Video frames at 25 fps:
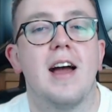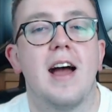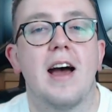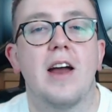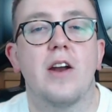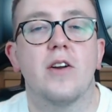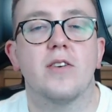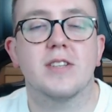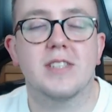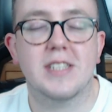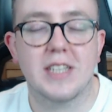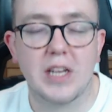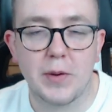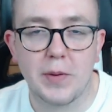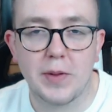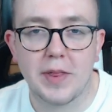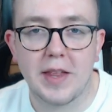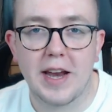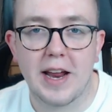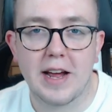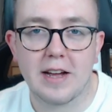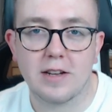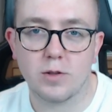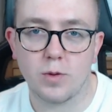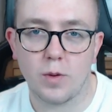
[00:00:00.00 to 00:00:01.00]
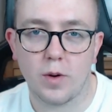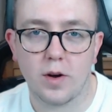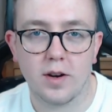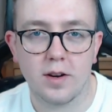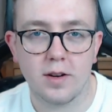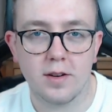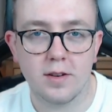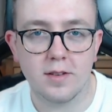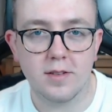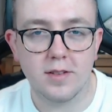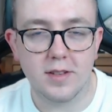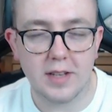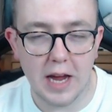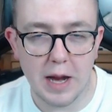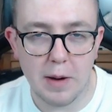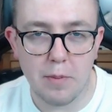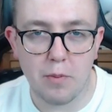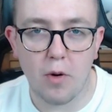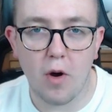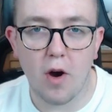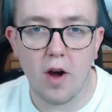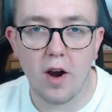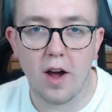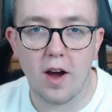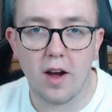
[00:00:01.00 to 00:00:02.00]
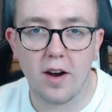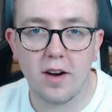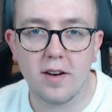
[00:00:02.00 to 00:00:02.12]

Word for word: And I'll see you in the next one. Keep right